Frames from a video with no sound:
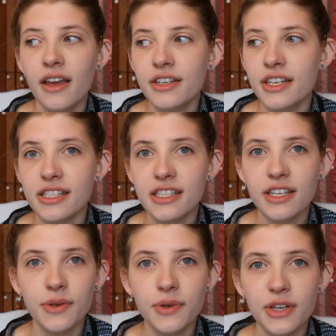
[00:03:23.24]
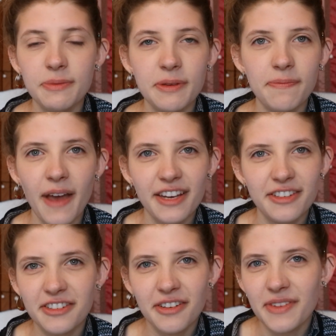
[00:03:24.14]
just, you know, going to be
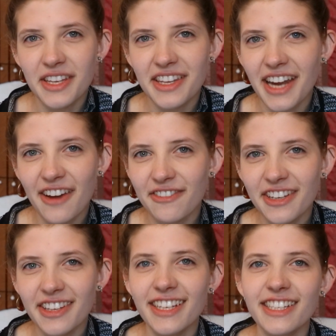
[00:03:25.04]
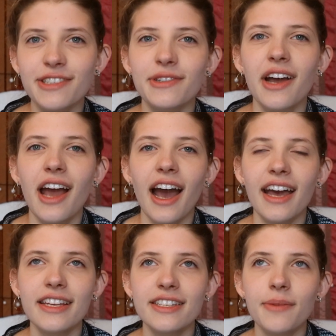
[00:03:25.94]
better at me than everything. So
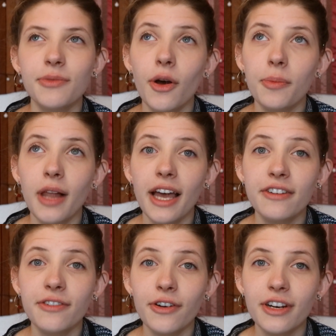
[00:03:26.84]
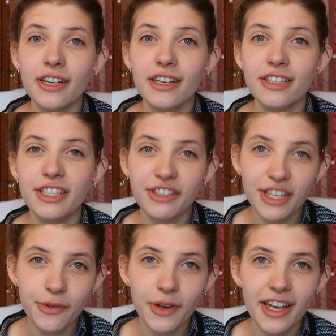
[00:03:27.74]
I ended up not applying for it
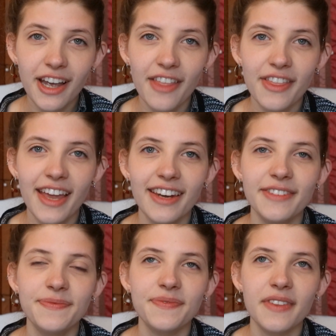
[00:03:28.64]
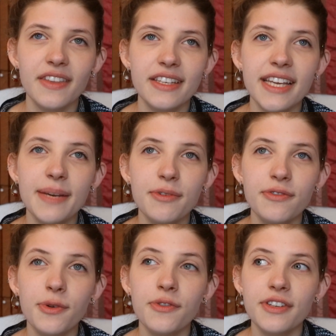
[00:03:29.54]
straight away, and then the day
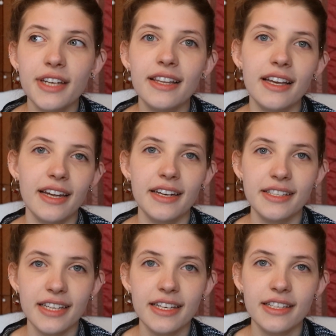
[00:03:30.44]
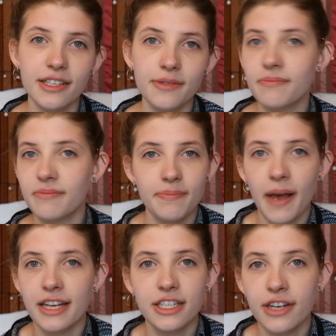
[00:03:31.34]
before the deadline I decided to
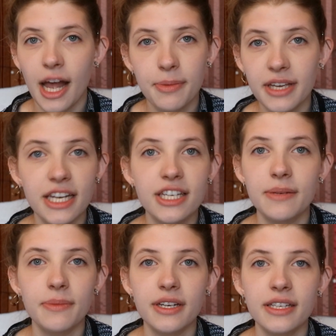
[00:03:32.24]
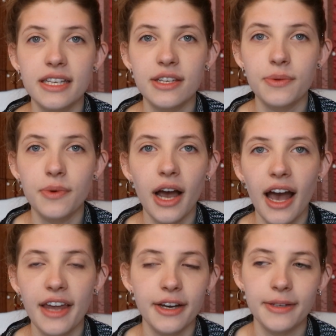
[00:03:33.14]
bash out an application because, you know what, I
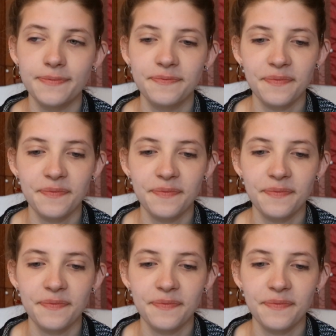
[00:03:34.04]
had a